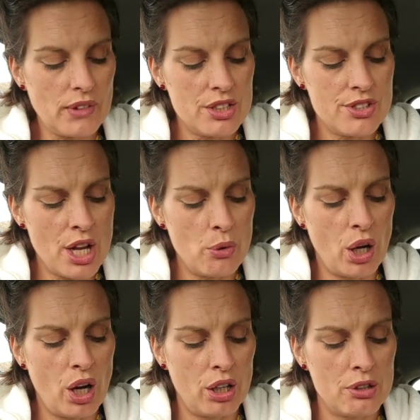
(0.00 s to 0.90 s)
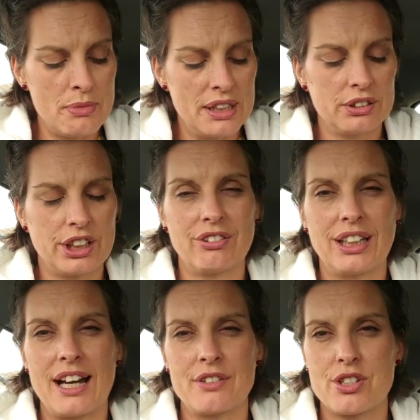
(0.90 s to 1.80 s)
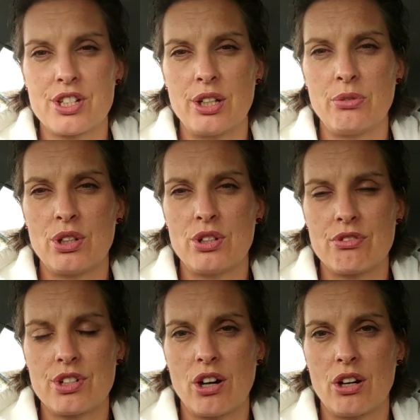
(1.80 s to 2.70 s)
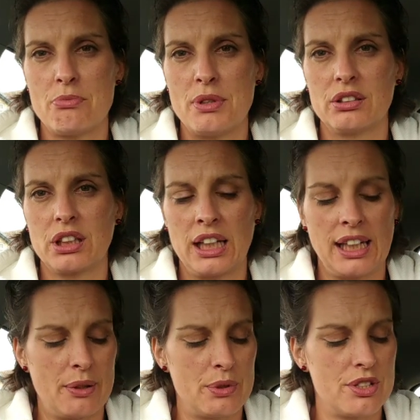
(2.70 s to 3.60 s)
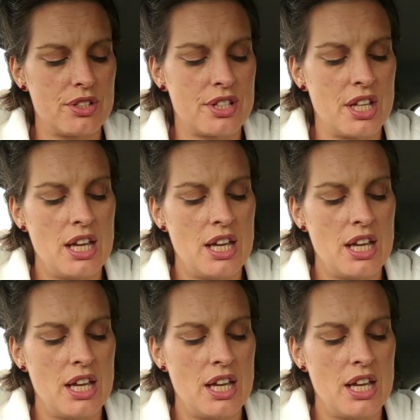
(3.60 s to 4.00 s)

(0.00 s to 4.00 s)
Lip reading: so whole milk, you're allowed a 200 whole milk allowance,